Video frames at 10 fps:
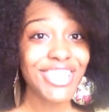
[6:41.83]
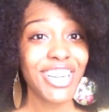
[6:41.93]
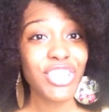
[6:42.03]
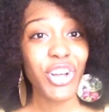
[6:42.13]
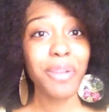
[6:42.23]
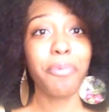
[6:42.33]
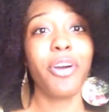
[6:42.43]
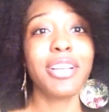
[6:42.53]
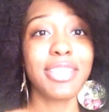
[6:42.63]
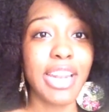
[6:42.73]
so that's all the
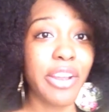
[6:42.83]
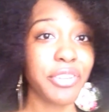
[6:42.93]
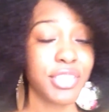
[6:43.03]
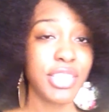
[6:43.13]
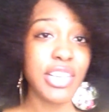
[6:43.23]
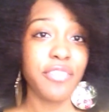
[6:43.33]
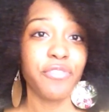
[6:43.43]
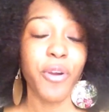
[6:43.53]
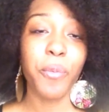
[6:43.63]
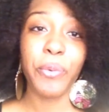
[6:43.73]
products that I received
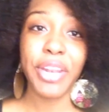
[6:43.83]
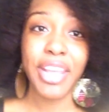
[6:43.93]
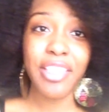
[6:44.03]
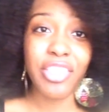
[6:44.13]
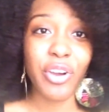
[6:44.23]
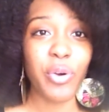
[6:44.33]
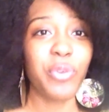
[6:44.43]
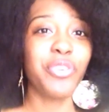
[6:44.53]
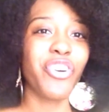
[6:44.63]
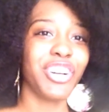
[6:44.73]
from winning the
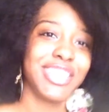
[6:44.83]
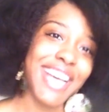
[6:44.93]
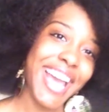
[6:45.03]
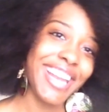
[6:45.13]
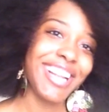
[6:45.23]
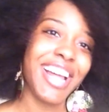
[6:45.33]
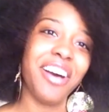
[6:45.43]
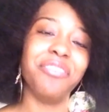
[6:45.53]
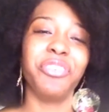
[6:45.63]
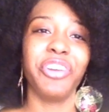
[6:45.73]
overall title
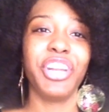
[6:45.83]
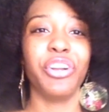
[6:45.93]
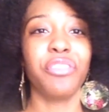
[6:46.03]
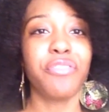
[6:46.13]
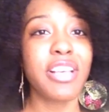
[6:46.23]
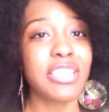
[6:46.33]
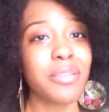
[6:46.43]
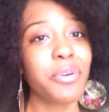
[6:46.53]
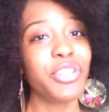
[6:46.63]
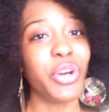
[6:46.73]
of Green Earth
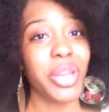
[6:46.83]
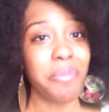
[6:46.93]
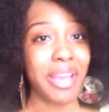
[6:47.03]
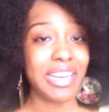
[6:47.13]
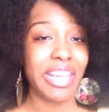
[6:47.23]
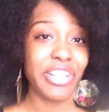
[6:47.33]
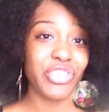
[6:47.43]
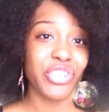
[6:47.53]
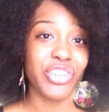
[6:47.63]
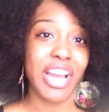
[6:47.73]
Festival, Naughty by
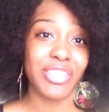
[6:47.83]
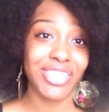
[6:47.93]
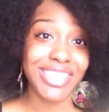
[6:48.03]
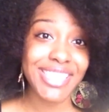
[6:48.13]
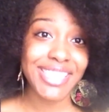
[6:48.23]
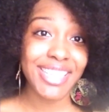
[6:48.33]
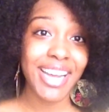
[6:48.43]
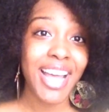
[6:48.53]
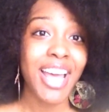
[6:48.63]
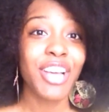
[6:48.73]
Nature
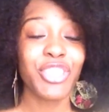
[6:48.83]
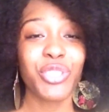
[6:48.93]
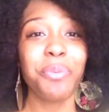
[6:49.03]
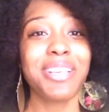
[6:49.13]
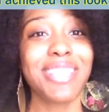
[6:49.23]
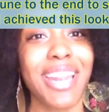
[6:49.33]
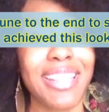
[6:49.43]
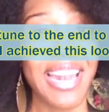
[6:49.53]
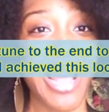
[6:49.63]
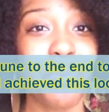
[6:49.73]
Naturalista. Super excited
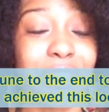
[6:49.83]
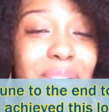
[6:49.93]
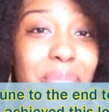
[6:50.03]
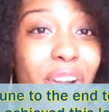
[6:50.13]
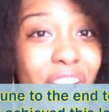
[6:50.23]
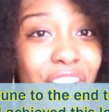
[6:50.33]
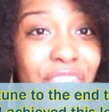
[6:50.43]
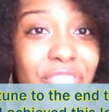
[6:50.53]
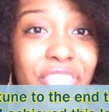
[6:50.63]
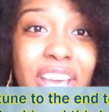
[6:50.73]
that I was a part
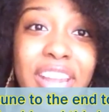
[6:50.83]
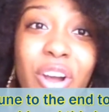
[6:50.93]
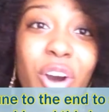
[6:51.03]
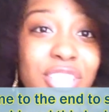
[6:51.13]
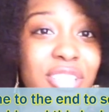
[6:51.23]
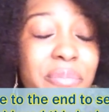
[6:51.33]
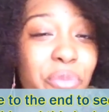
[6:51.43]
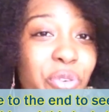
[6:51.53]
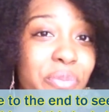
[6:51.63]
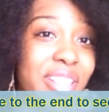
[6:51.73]
of that awesome
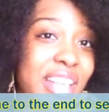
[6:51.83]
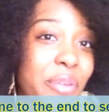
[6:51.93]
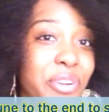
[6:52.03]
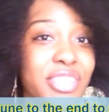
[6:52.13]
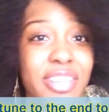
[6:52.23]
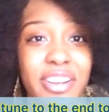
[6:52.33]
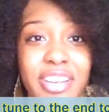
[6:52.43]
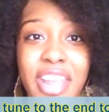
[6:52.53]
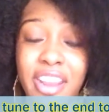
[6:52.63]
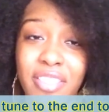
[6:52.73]
movement that we're
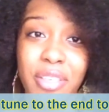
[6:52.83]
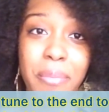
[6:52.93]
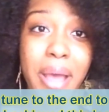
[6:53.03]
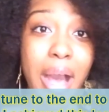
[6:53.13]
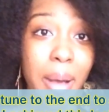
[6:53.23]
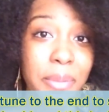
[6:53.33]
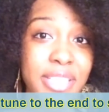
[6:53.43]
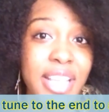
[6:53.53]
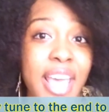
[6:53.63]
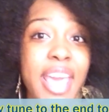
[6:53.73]
starting here in the
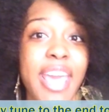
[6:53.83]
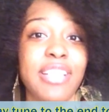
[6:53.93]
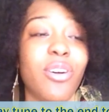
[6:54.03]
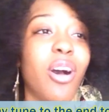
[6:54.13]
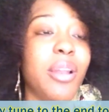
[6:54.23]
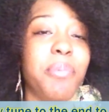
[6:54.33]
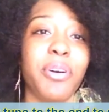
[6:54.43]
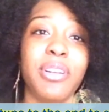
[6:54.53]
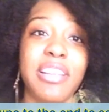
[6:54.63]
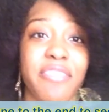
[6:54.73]
Bahamas. It's all
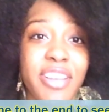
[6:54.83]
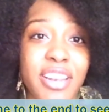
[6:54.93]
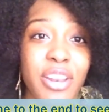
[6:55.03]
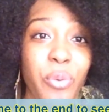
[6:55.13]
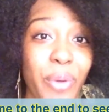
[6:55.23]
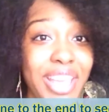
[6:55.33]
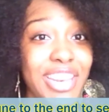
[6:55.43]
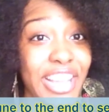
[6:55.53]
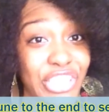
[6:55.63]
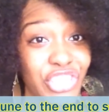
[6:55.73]
about living the way
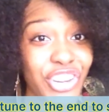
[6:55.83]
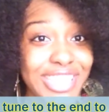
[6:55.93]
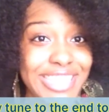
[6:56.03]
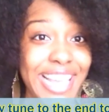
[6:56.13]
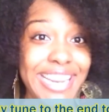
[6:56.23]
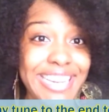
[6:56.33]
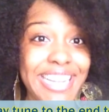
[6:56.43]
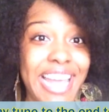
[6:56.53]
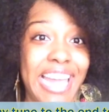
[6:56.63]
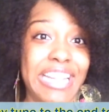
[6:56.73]
nature
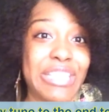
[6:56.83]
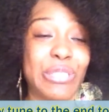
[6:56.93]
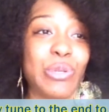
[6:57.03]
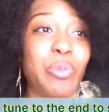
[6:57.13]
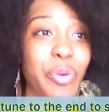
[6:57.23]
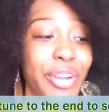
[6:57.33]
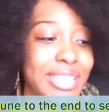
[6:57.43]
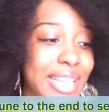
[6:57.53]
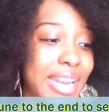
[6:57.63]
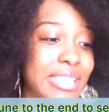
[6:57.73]
intended, and it's super
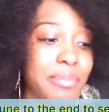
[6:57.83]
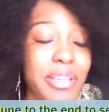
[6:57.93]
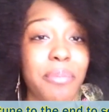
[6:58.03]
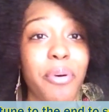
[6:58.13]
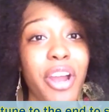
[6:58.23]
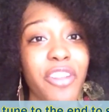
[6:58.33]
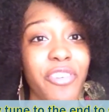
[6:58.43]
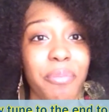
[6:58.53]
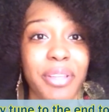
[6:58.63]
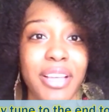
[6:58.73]
exciting to be a part of
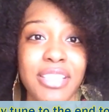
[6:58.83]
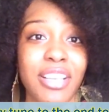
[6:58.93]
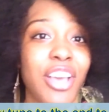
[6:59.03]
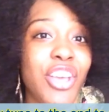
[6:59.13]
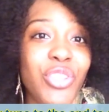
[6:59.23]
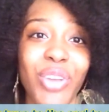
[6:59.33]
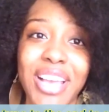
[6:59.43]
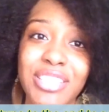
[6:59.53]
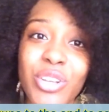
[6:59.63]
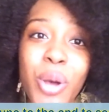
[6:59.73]
it because you
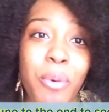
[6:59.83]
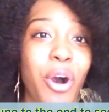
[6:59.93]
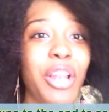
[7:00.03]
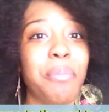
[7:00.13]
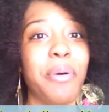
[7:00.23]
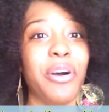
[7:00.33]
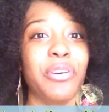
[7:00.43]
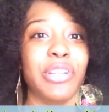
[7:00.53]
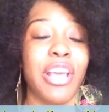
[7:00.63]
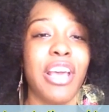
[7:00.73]
guys know I'm all
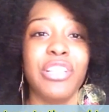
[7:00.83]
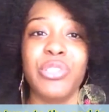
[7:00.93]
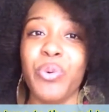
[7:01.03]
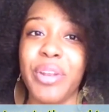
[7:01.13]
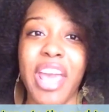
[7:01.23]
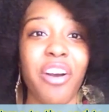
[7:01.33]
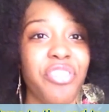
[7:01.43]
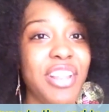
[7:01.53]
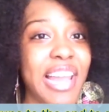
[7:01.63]
about doing healthy